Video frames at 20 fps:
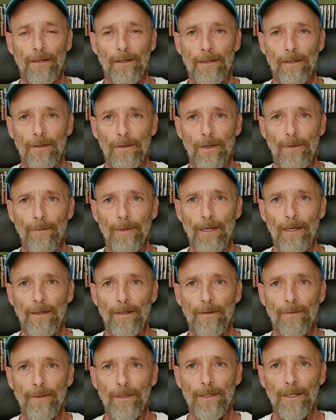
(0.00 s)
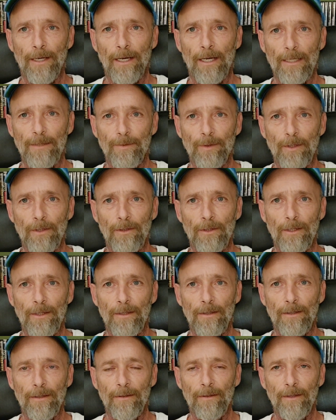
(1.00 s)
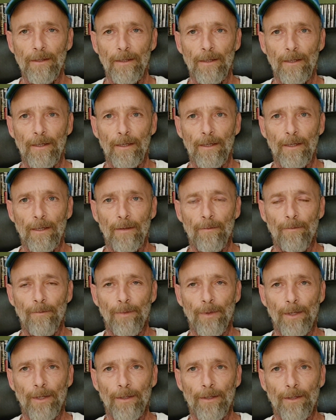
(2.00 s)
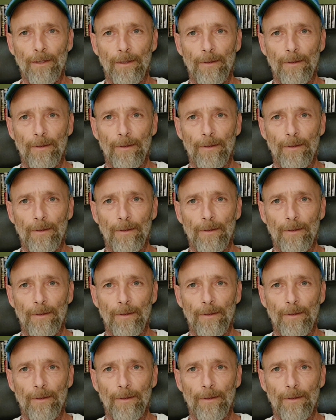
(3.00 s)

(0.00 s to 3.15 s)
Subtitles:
You know, I'm not in the hospital or anything, but